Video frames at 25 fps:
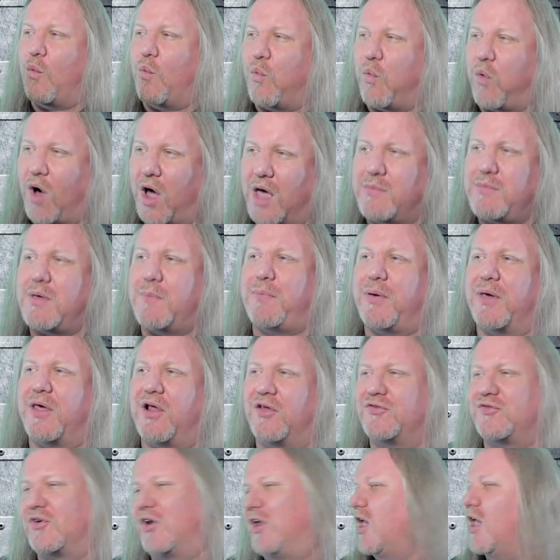Whammy
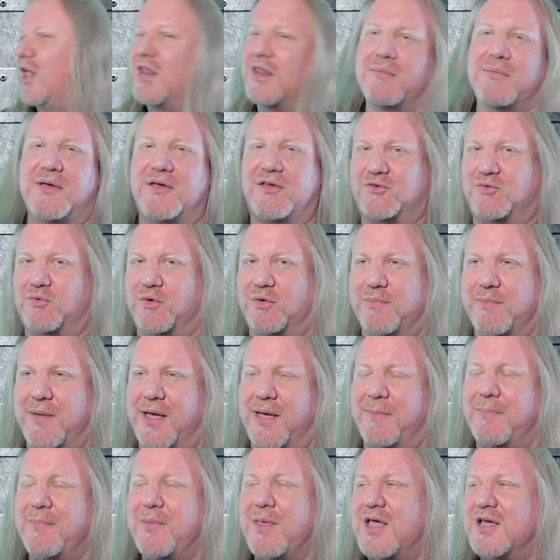pedals are hit and miss with
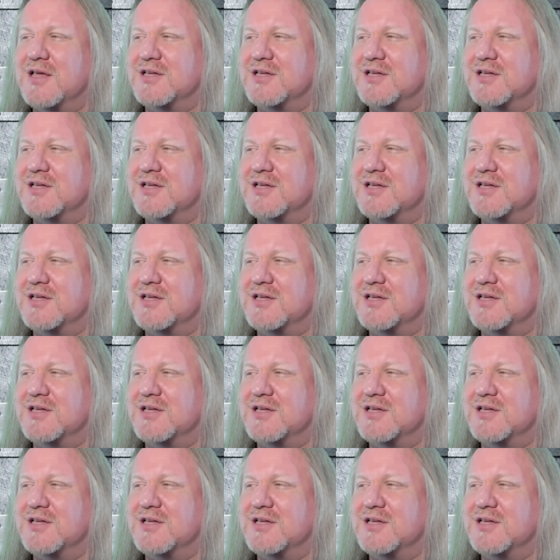me.